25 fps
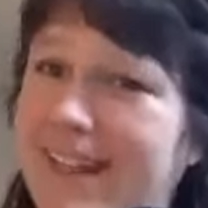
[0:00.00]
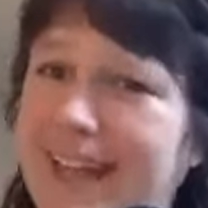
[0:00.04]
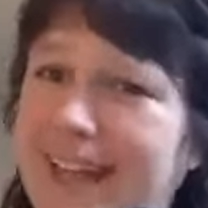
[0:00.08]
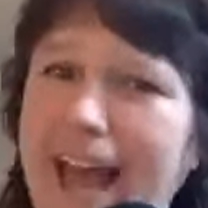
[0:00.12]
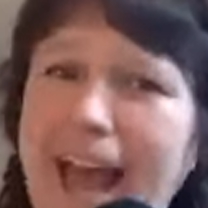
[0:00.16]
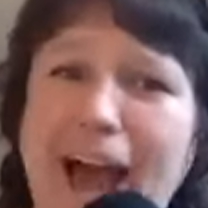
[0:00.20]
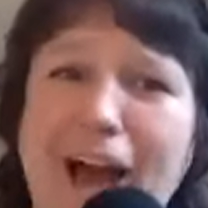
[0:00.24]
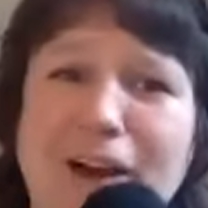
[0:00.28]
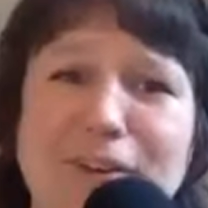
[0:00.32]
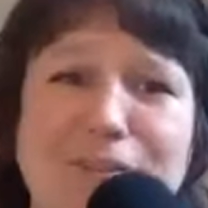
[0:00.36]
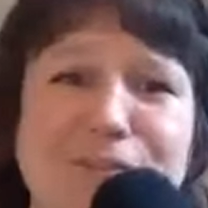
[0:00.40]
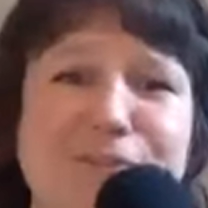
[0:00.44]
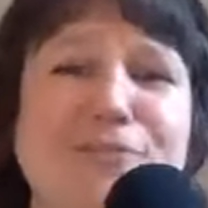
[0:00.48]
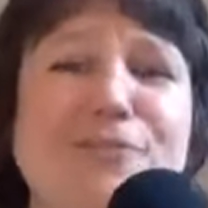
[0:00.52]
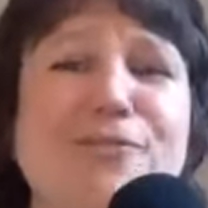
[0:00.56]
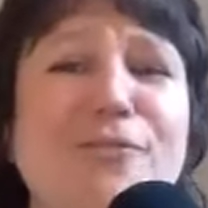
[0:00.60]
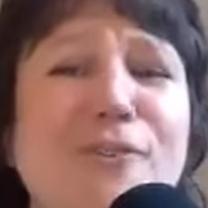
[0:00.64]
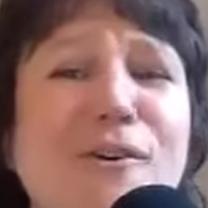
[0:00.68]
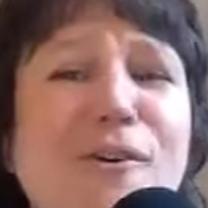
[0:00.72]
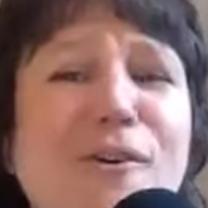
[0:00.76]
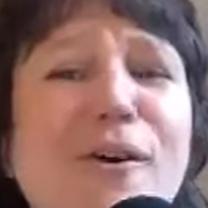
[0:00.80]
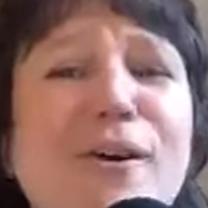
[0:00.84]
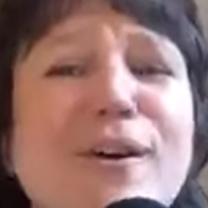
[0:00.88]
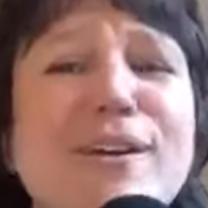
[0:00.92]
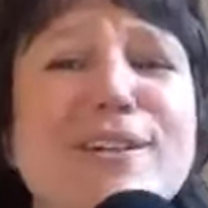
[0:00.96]
Yeah,
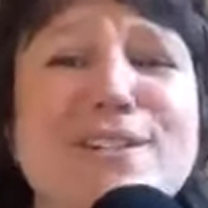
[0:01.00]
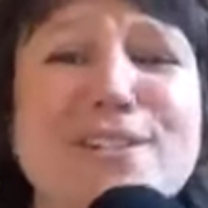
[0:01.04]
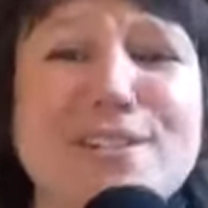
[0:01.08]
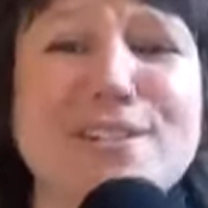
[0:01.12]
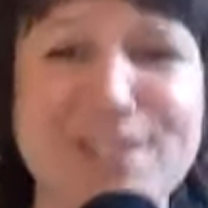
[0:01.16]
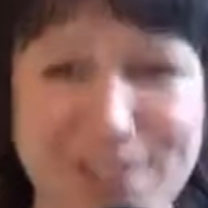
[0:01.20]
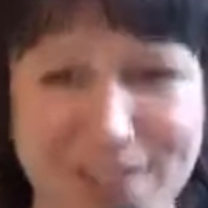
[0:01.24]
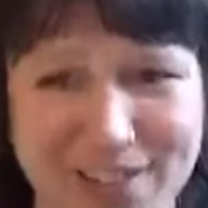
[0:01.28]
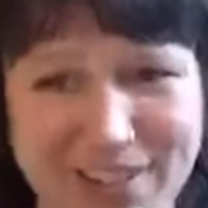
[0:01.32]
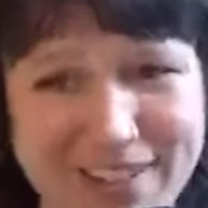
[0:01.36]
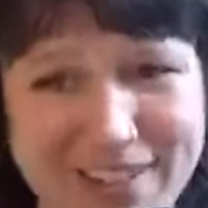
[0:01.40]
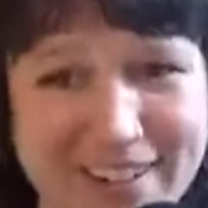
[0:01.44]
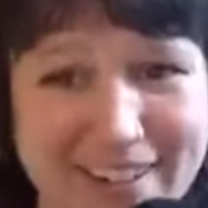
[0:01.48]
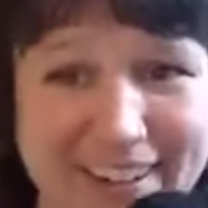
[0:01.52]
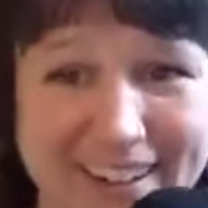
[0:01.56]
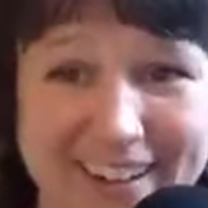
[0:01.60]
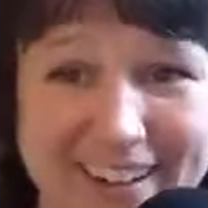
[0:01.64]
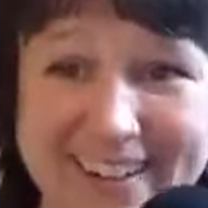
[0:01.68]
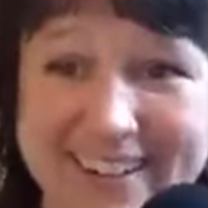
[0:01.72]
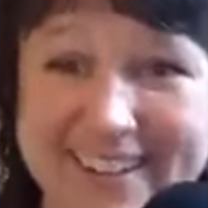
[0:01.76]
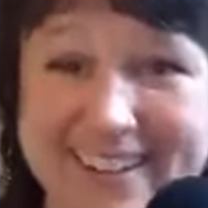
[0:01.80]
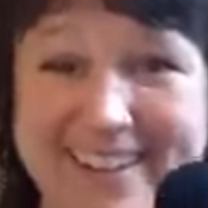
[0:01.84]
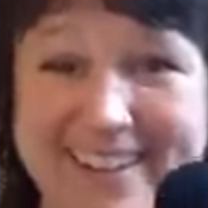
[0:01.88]
for sure.